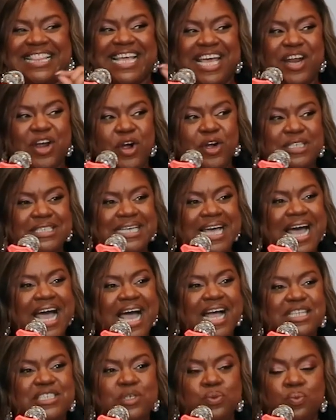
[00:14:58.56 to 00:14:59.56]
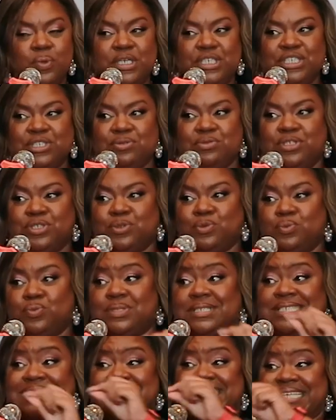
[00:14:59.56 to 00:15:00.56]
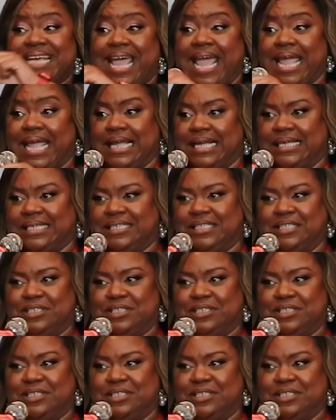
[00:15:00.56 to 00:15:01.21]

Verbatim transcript: that are tied to what you do today.